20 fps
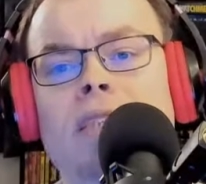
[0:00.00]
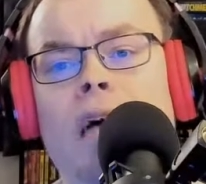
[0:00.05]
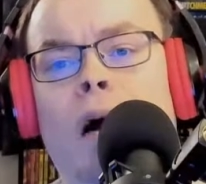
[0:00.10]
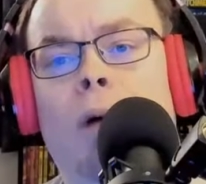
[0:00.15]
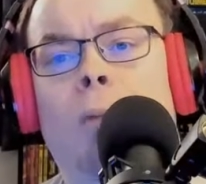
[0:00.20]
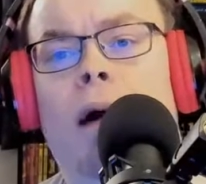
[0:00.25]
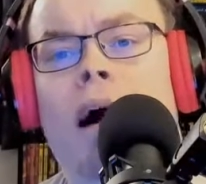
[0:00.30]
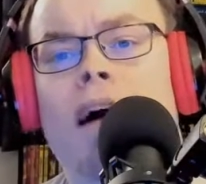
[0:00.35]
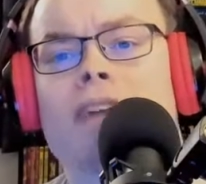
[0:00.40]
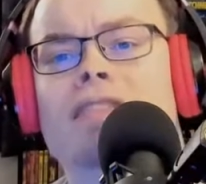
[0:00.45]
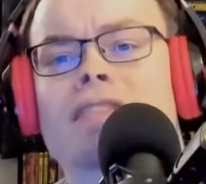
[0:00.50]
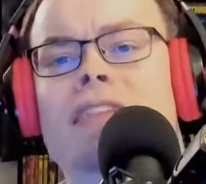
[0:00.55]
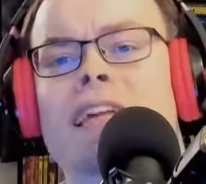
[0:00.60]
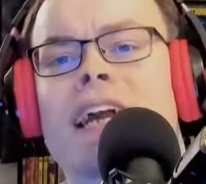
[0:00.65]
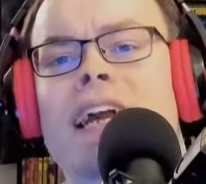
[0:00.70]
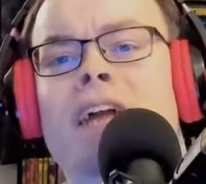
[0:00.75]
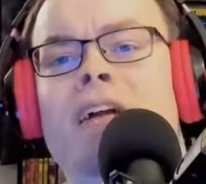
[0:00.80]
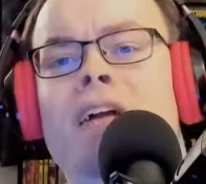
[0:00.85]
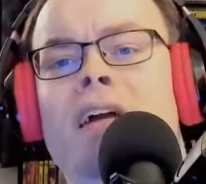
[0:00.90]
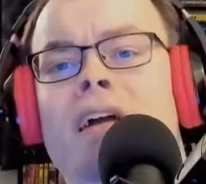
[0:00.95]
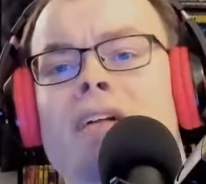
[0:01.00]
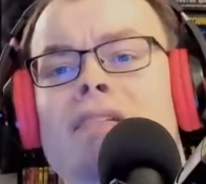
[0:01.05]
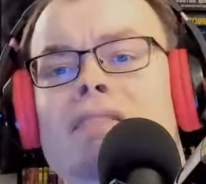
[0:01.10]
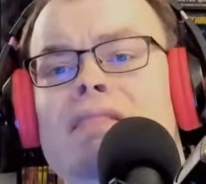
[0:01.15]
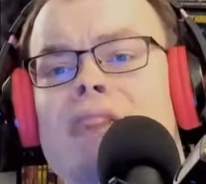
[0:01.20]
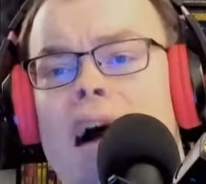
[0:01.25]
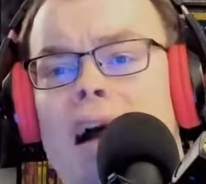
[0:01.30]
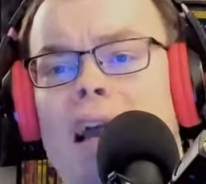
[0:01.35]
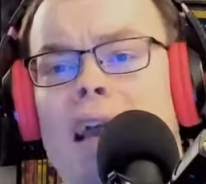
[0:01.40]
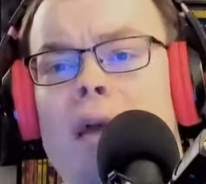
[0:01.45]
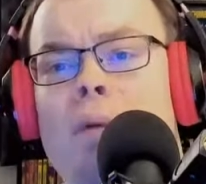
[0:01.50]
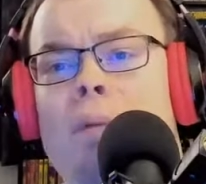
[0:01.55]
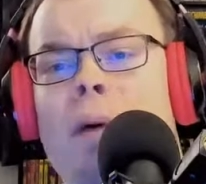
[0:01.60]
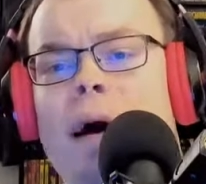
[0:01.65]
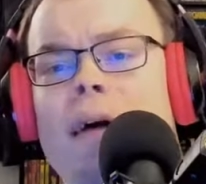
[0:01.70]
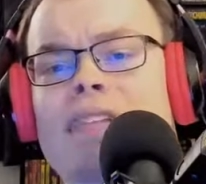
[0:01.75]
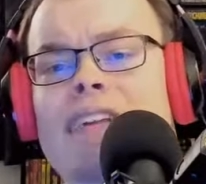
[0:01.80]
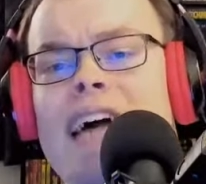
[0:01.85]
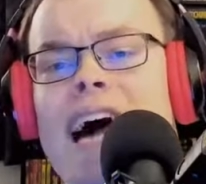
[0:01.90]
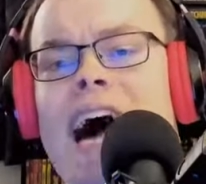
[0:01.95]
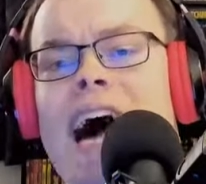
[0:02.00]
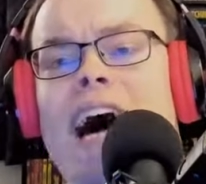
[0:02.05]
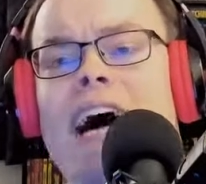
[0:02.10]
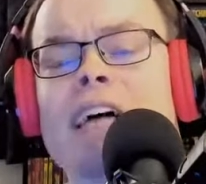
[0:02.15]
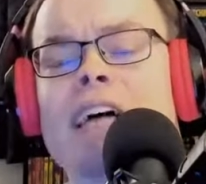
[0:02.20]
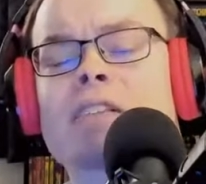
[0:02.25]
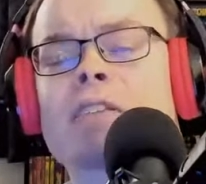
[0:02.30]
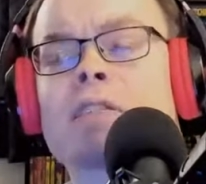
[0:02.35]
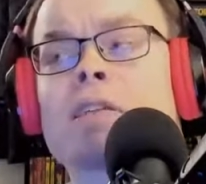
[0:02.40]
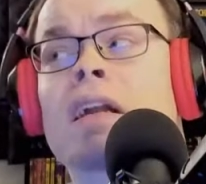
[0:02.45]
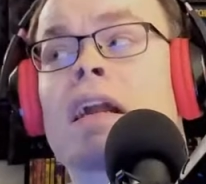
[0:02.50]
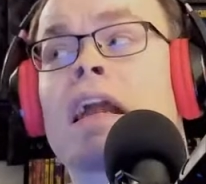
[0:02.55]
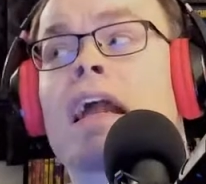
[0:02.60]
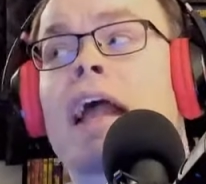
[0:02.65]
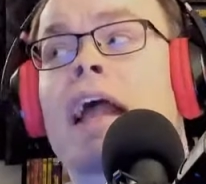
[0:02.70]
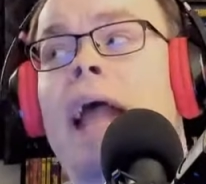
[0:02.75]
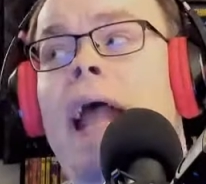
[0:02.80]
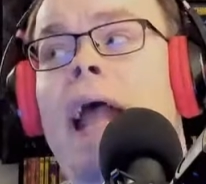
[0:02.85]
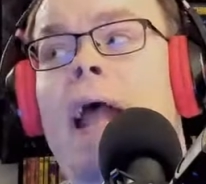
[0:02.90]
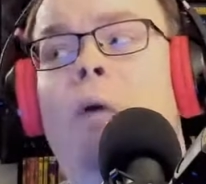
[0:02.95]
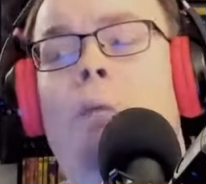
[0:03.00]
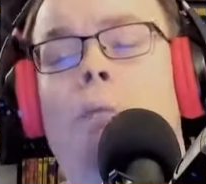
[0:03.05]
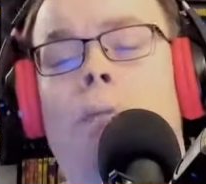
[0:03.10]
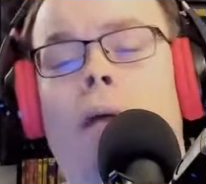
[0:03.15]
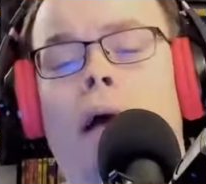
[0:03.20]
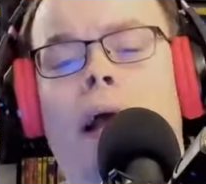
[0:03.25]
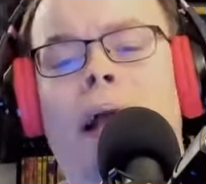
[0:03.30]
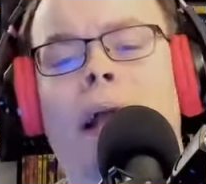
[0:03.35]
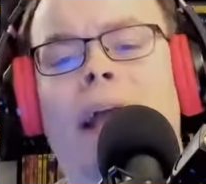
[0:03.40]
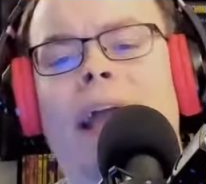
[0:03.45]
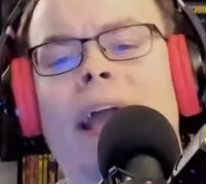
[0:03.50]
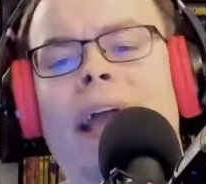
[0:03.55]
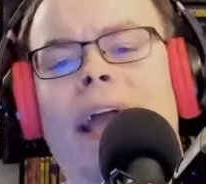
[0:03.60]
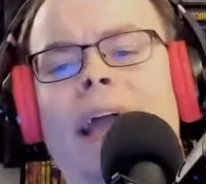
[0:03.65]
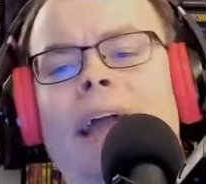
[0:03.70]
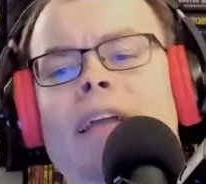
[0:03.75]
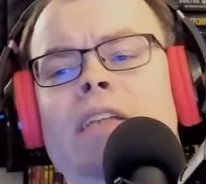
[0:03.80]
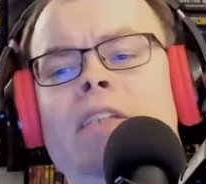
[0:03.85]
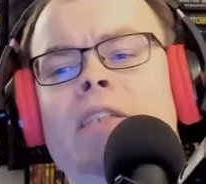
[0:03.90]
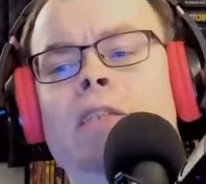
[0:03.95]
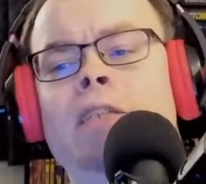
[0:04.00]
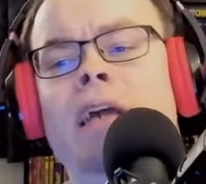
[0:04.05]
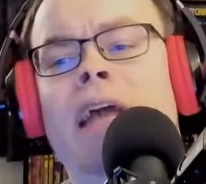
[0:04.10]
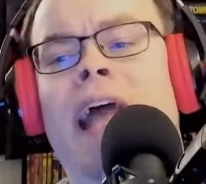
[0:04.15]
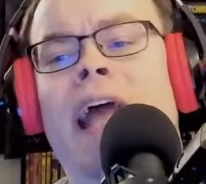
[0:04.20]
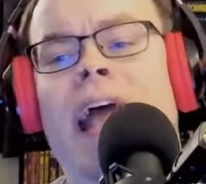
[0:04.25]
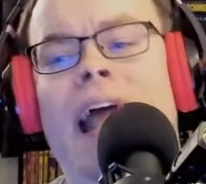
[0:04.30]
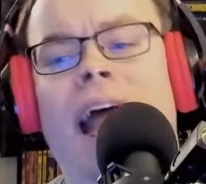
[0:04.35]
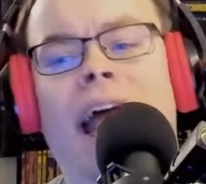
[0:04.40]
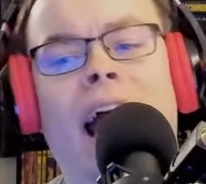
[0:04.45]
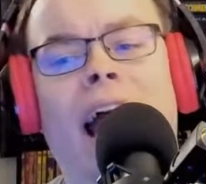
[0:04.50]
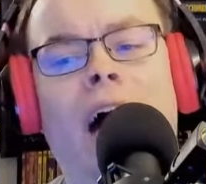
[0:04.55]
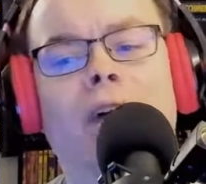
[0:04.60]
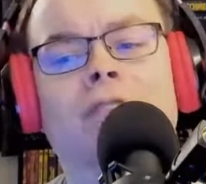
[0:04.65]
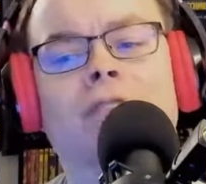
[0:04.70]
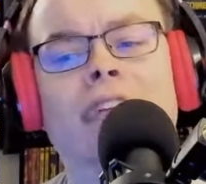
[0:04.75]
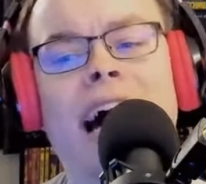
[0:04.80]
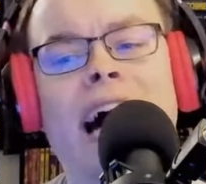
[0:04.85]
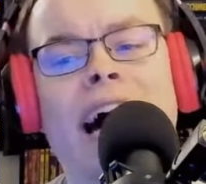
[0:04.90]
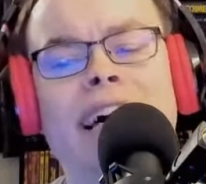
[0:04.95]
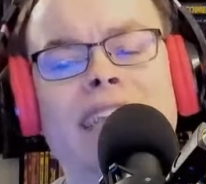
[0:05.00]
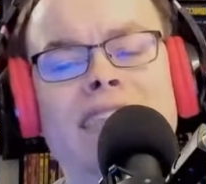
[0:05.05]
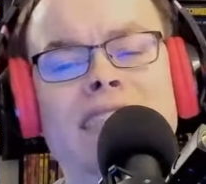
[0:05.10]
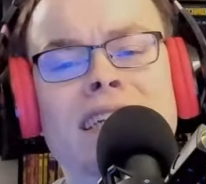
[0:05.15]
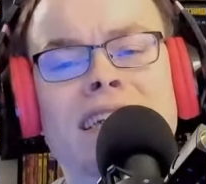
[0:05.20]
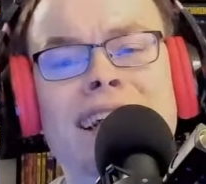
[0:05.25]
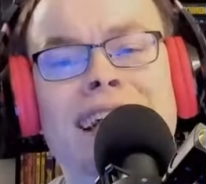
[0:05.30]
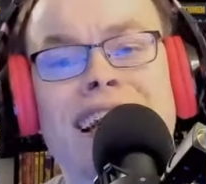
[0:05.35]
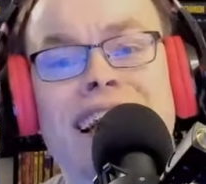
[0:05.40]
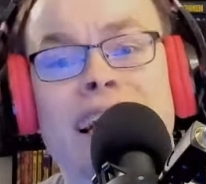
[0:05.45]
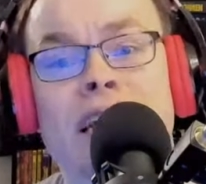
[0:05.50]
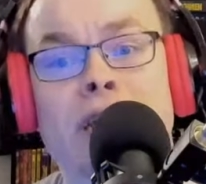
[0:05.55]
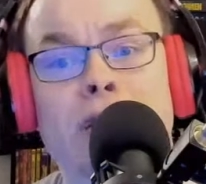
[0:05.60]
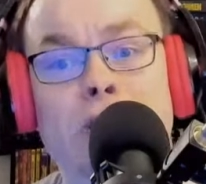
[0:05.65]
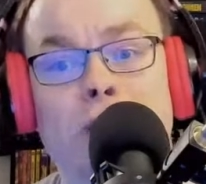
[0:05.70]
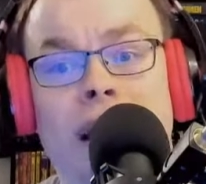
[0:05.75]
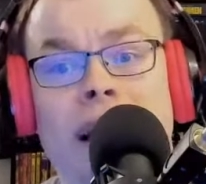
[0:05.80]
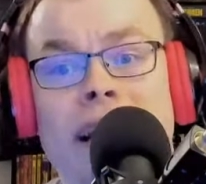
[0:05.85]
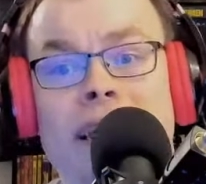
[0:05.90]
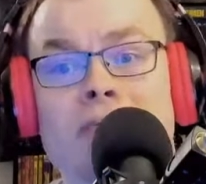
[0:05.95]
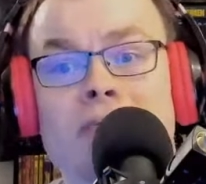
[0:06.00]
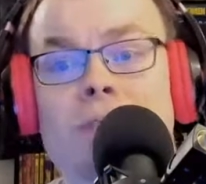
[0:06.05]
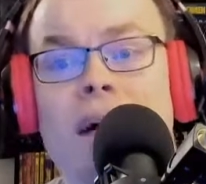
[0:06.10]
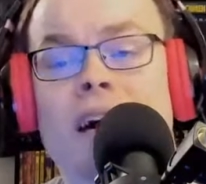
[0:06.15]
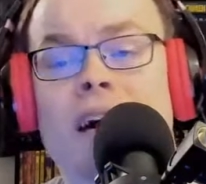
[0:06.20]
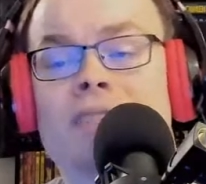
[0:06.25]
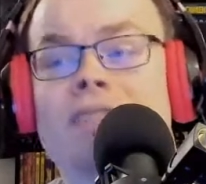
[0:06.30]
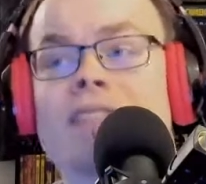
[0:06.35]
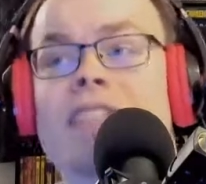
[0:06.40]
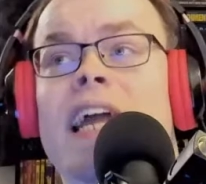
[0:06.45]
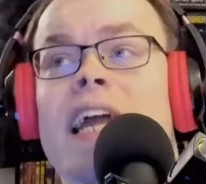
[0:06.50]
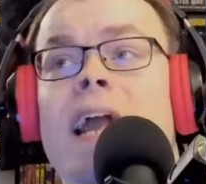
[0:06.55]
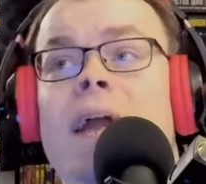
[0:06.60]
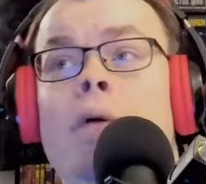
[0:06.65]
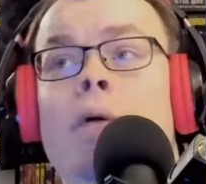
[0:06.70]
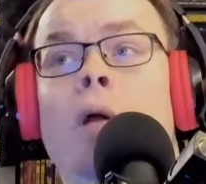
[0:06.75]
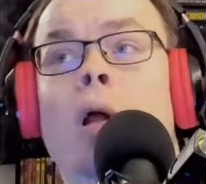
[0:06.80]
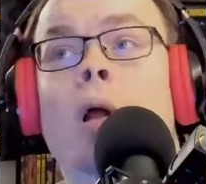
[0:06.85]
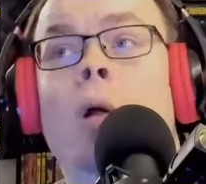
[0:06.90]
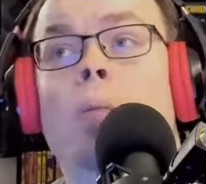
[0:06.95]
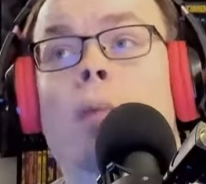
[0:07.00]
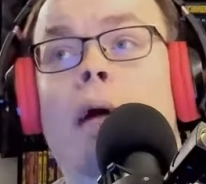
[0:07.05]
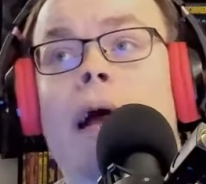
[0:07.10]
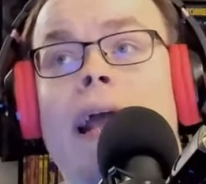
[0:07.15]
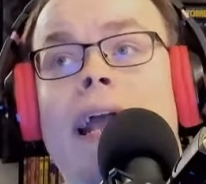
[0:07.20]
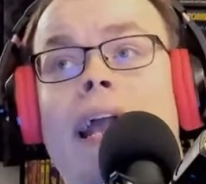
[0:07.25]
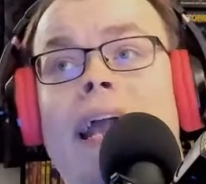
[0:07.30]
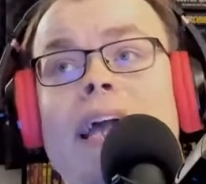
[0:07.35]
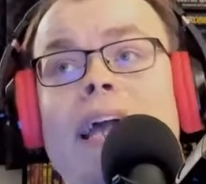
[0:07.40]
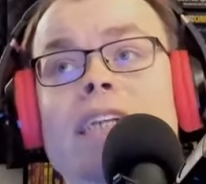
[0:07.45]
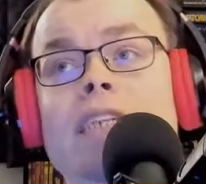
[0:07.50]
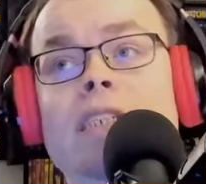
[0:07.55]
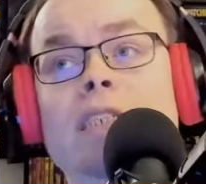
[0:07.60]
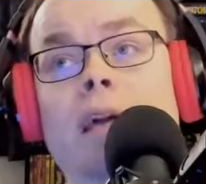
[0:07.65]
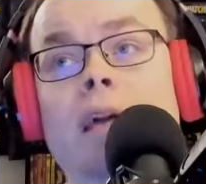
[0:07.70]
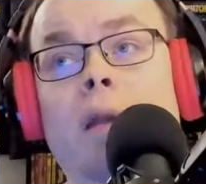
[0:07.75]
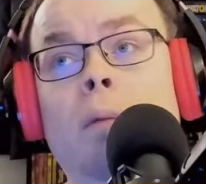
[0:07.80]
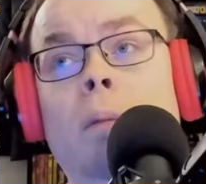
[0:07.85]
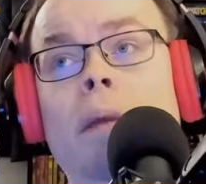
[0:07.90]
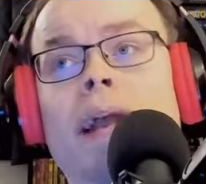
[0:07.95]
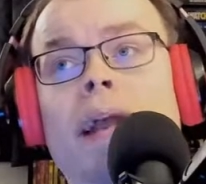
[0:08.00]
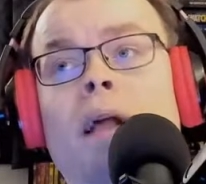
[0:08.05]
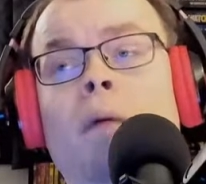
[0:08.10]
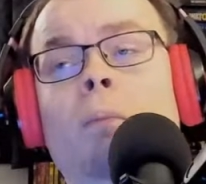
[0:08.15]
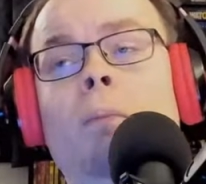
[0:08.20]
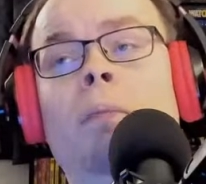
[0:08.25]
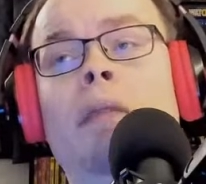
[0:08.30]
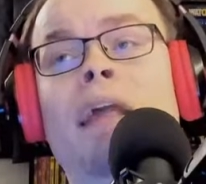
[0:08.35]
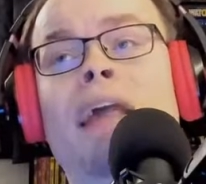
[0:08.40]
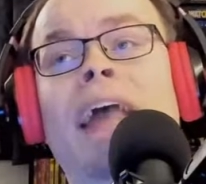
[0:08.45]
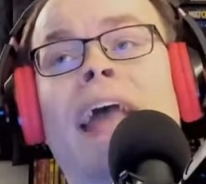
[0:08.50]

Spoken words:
Jon Moxley talking about Taz and Brian Cage and how Taz is running his mouth saying Brian Cage is going to beat him,